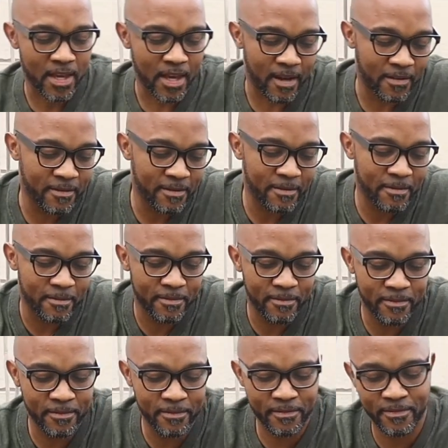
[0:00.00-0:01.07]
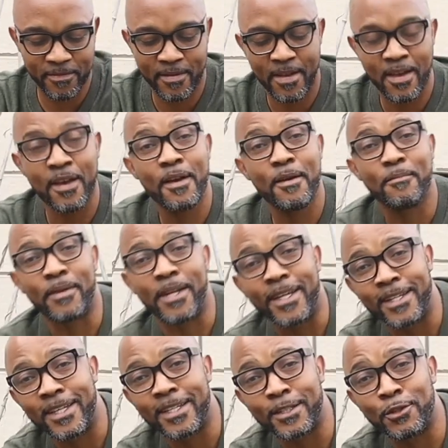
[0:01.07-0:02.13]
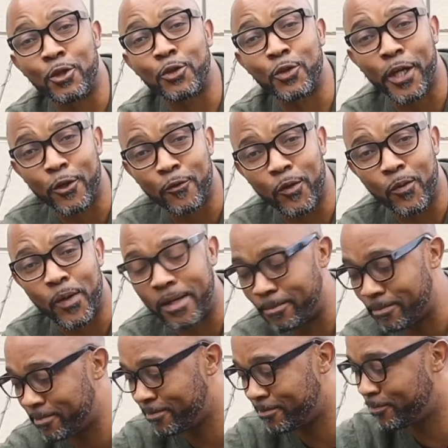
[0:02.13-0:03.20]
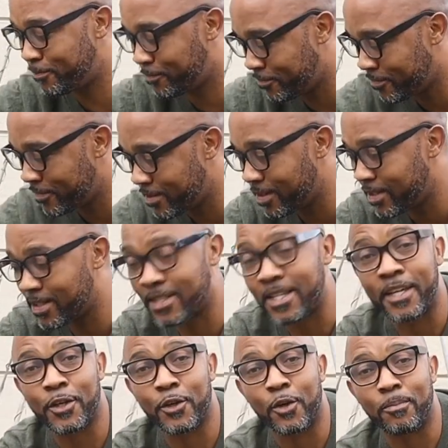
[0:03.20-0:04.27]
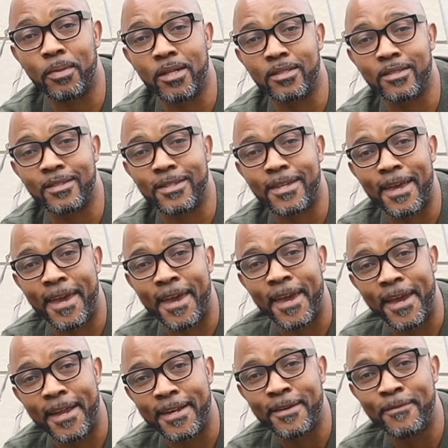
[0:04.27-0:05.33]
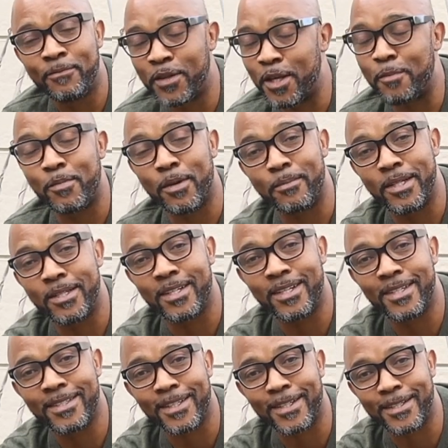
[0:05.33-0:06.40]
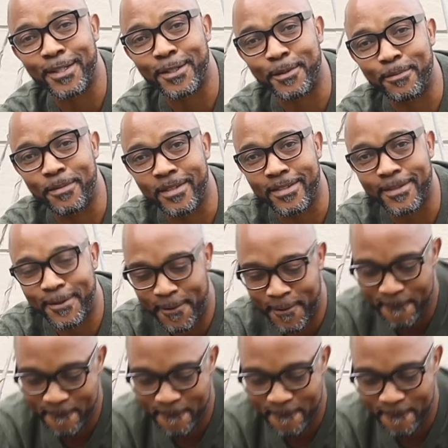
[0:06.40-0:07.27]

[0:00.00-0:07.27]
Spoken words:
Yeah. But the idea is not to get overwhelmed. Stagger your plants and implement succession planting.